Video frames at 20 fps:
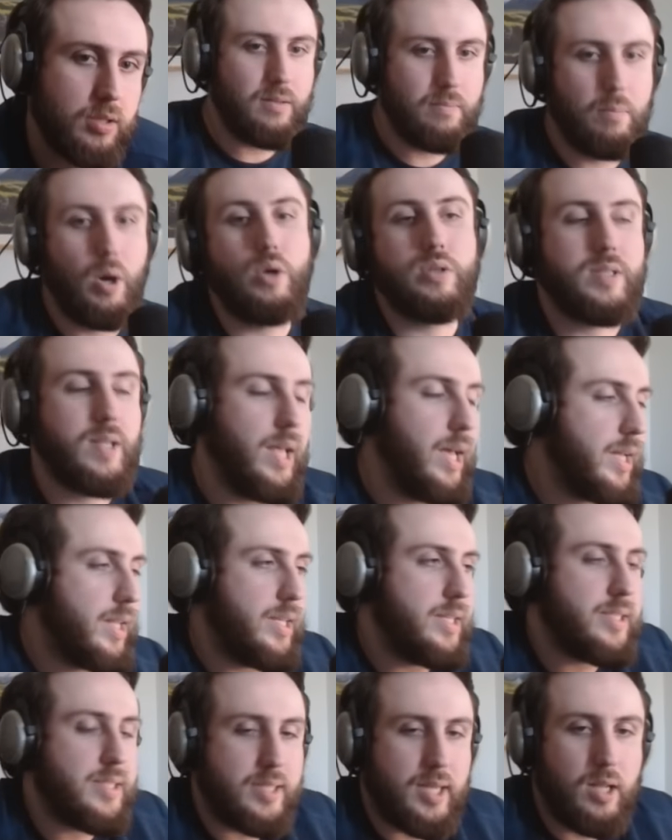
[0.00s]
most
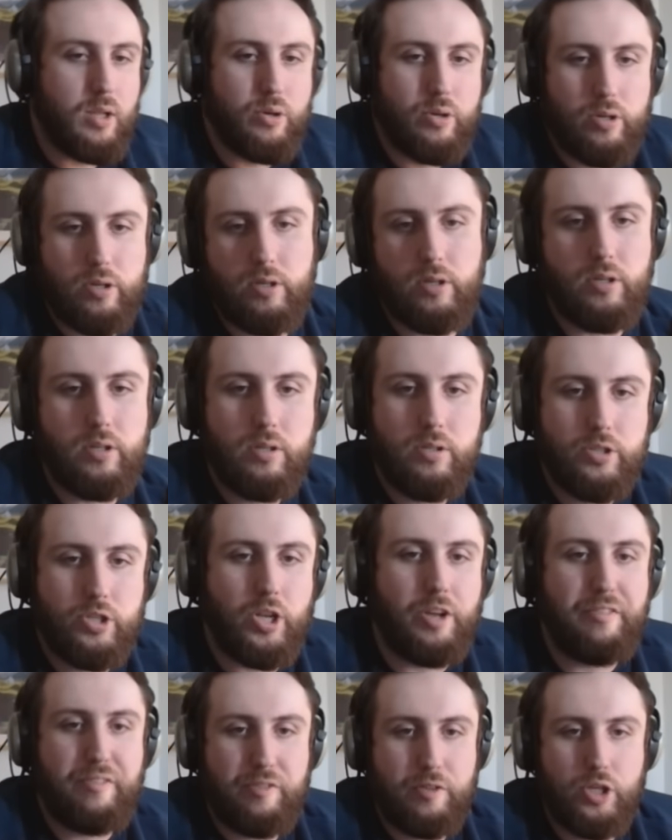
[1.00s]
likely Stellar
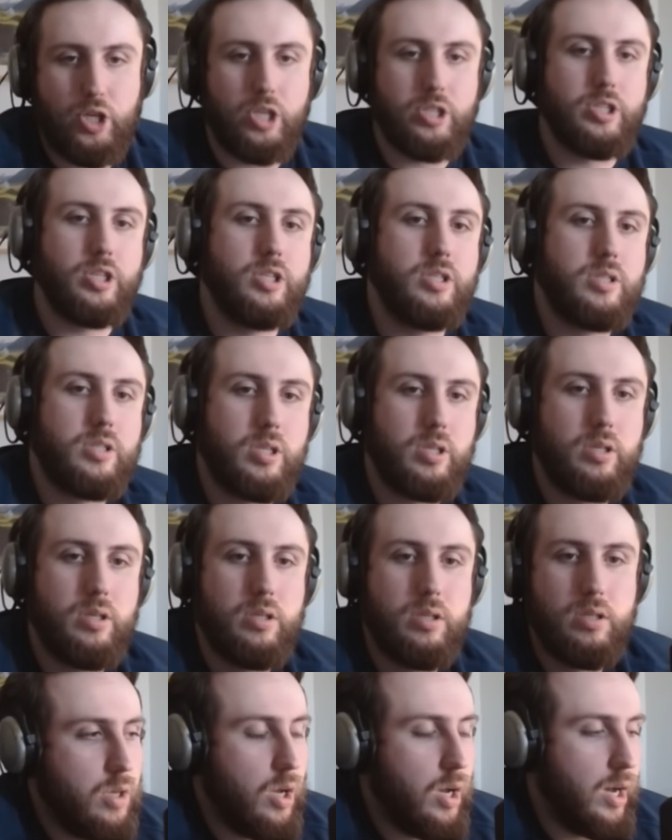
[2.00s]
stuff doesn't
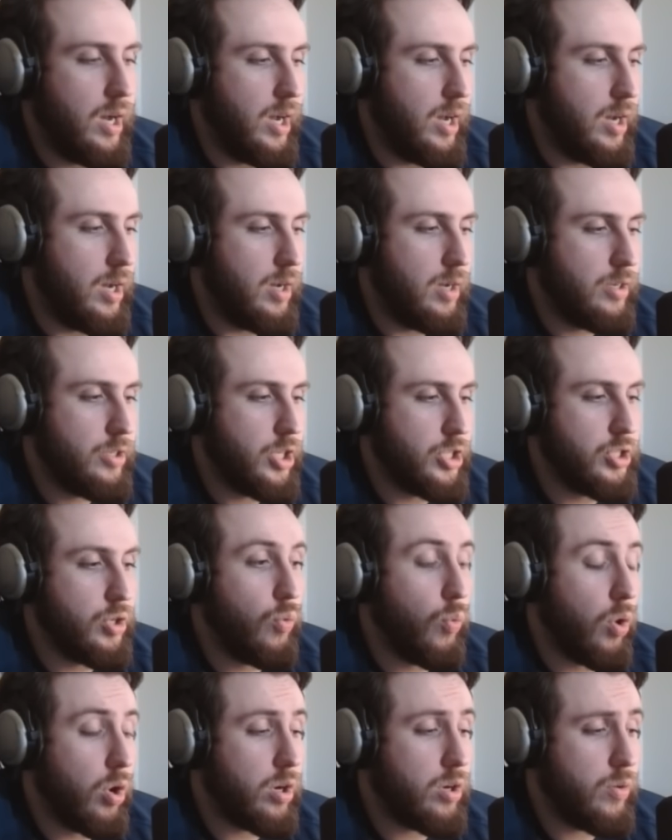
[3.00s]

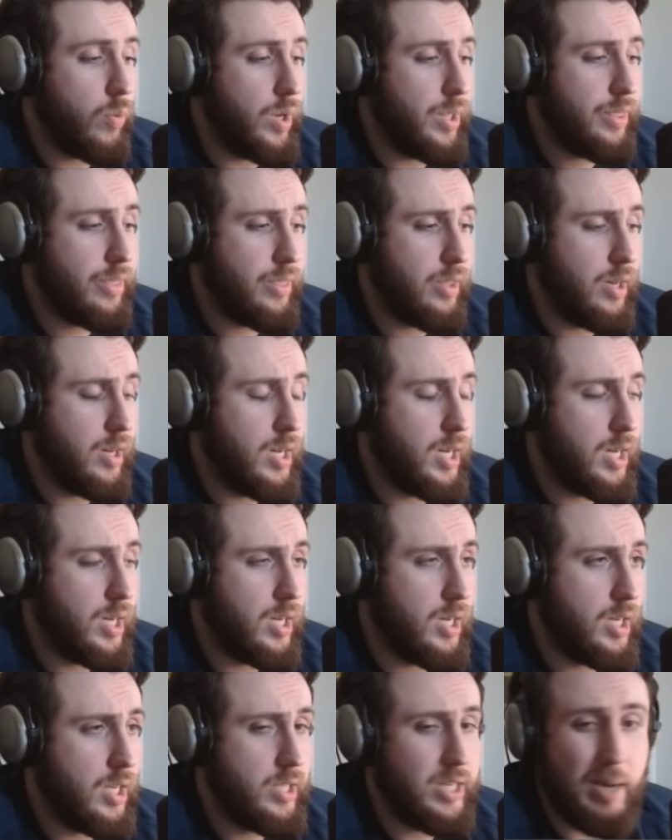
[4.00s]
work with
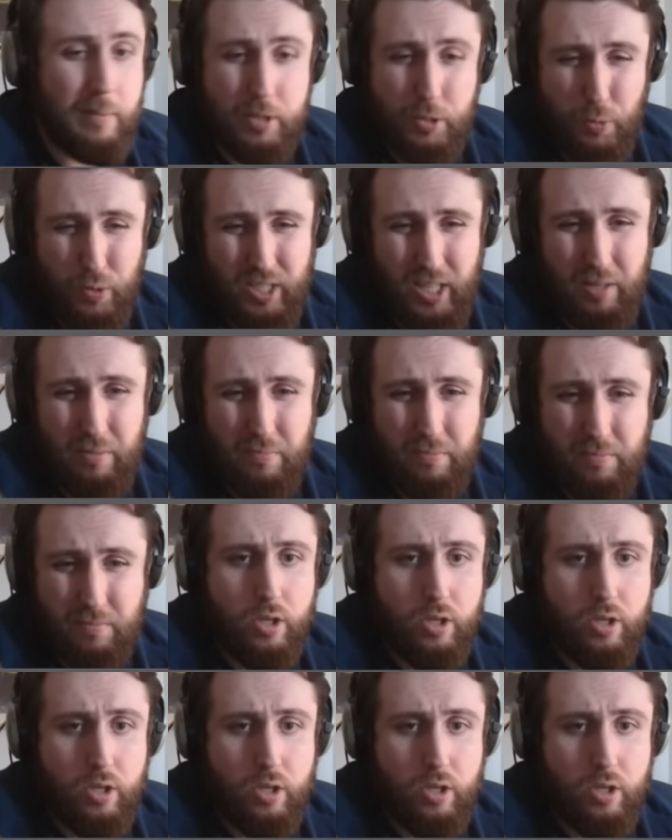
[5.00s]
damage percent.